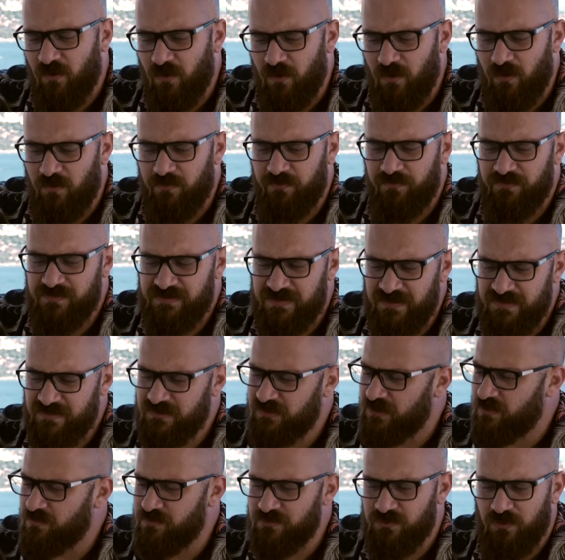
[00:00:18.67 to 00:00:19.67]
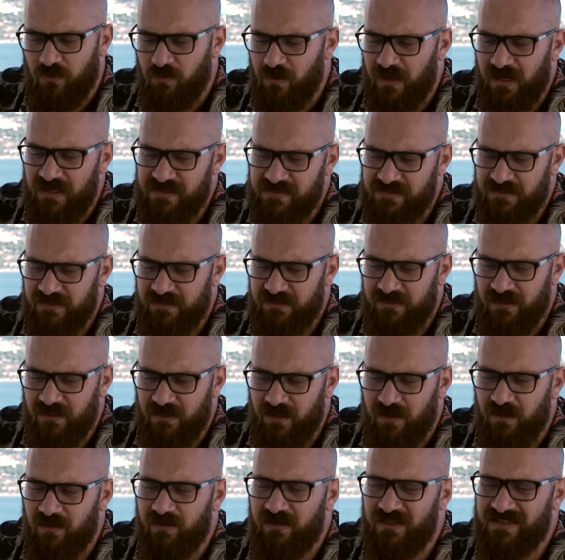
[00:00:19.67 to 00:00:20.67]
of systems or assets that
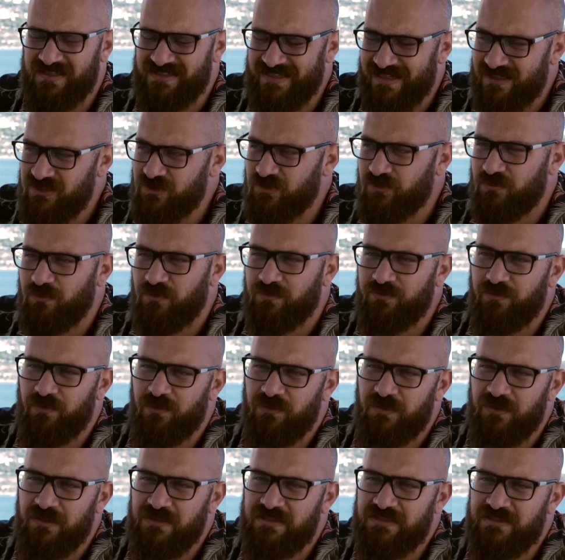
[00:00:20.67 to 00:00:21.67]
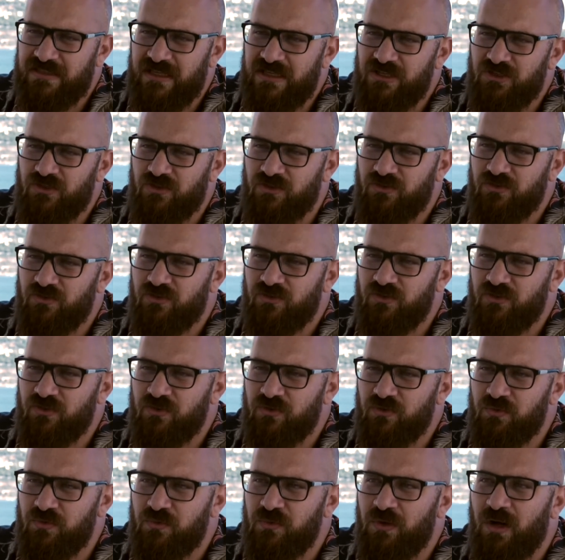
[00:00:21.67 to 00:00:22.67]
are essential for an organization
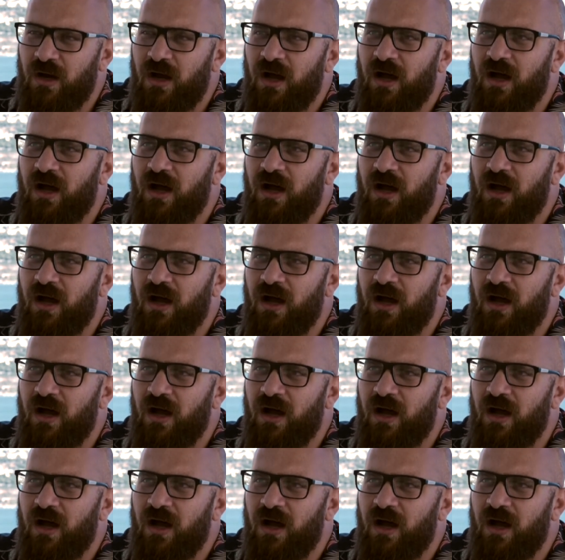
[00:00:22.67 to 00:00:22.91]
to